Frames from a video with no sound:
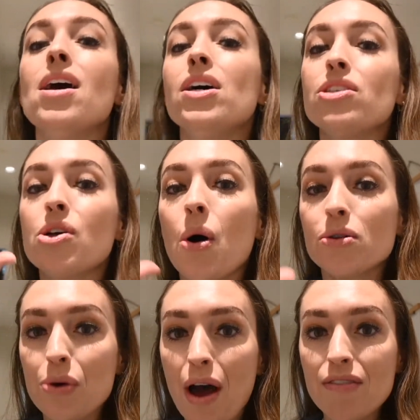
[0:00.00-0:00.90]
So you
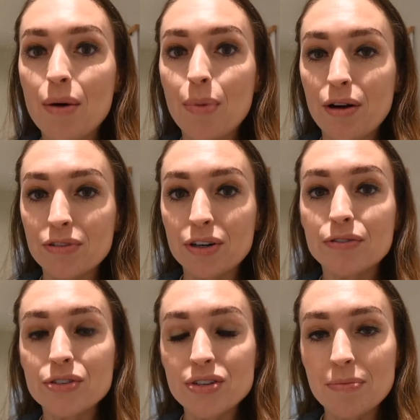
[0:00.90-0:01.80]
also have that buffer
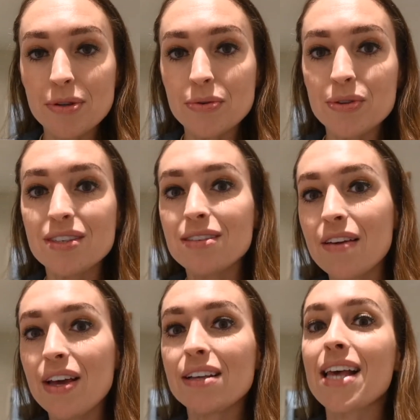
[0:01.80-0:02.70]
for some of those savings